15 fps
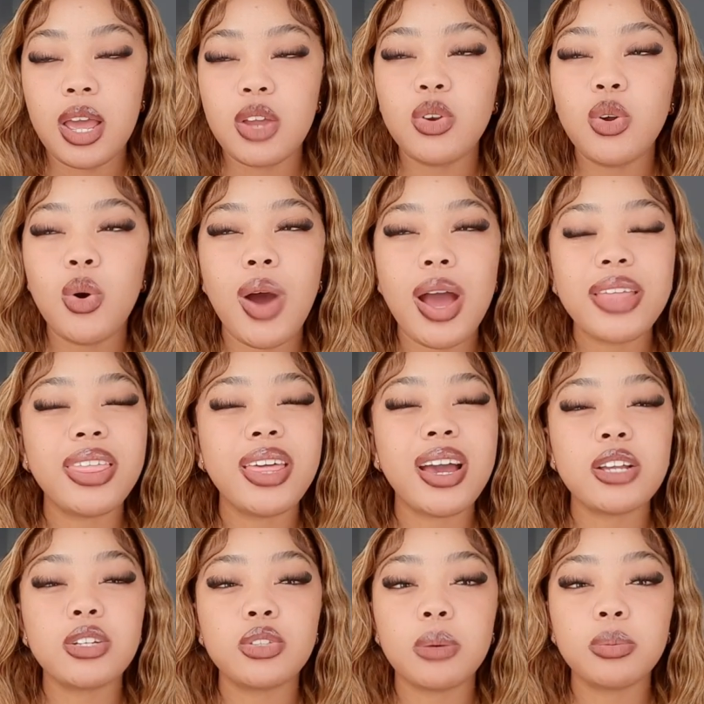No, I think
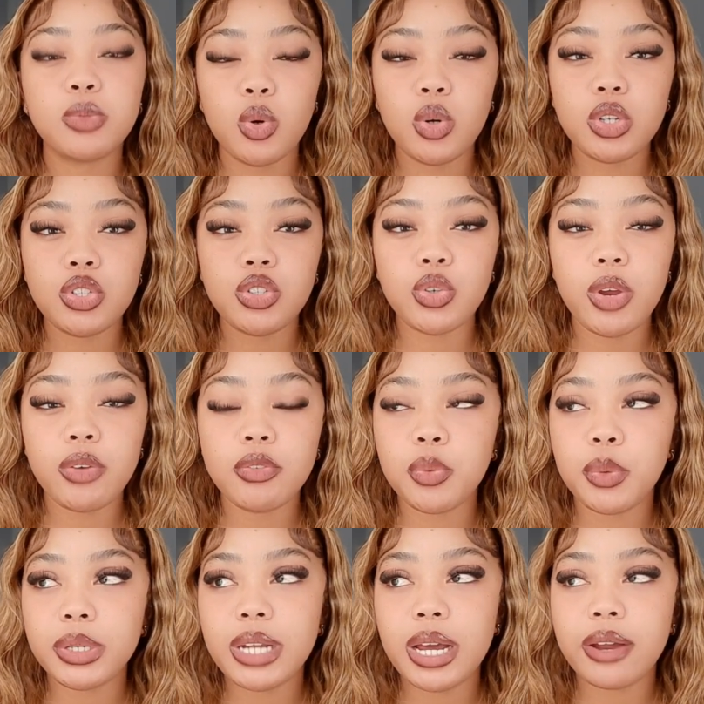I stopped talking to
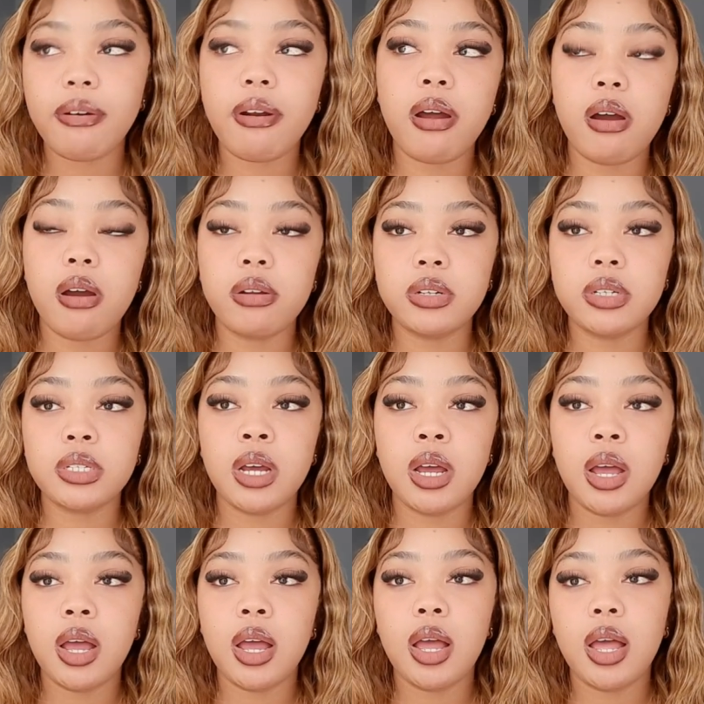everyone around
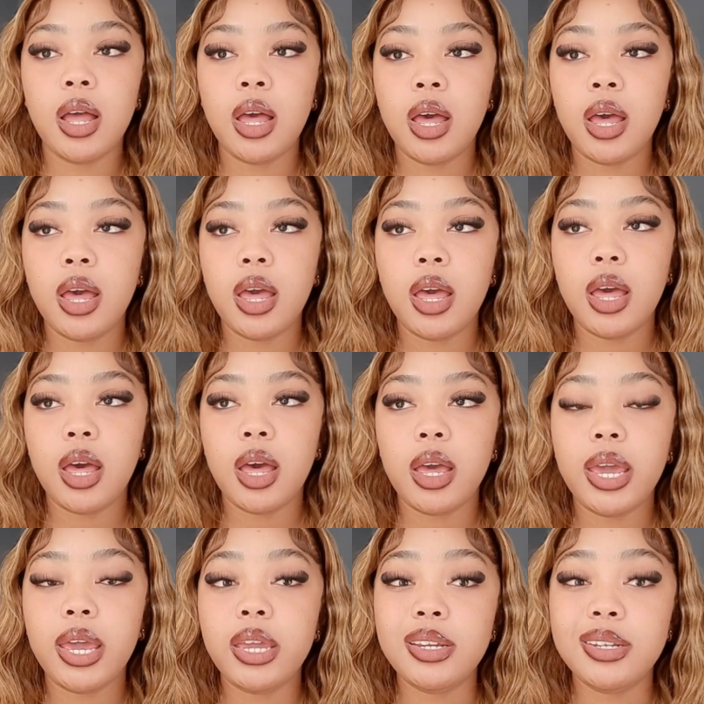
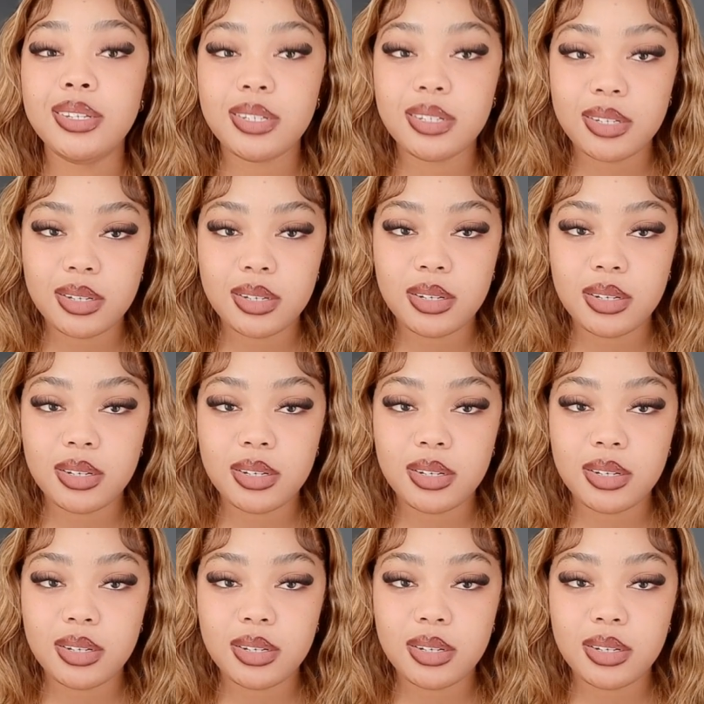8.